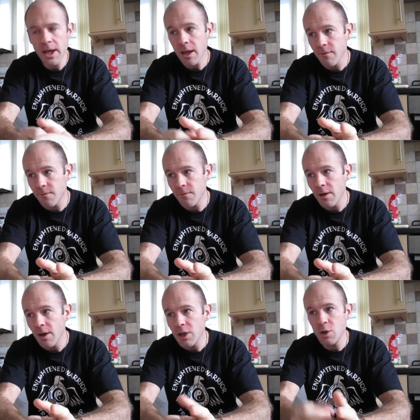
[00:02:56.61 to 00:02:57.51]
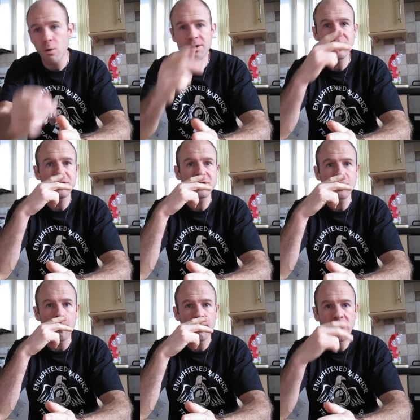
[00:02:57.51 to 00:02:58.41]
If you wanted to
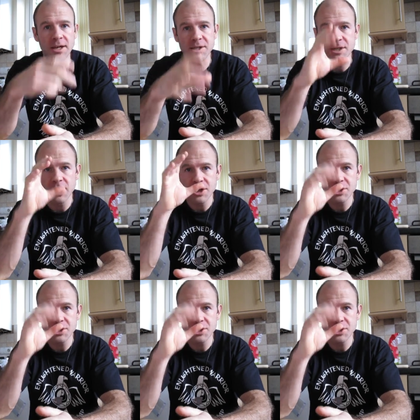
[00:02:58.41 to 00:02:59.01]
stop this,